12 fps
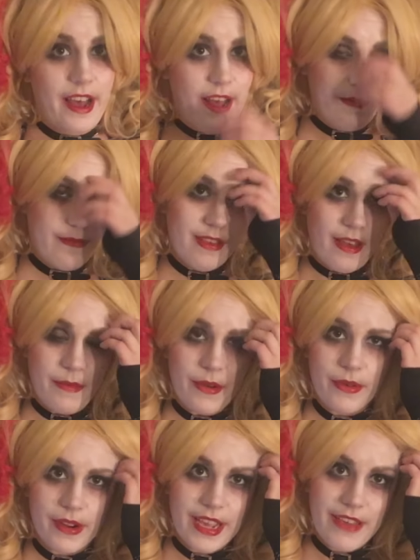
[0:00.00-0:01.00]
um, some
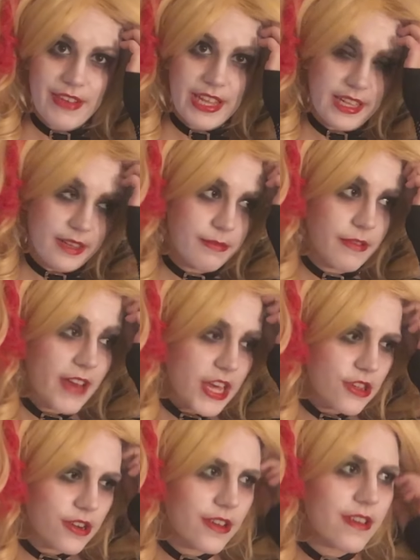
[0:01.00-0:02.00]
who were even
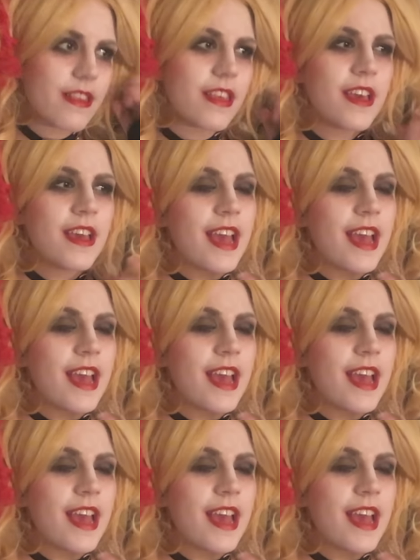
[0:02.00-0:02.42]
professionals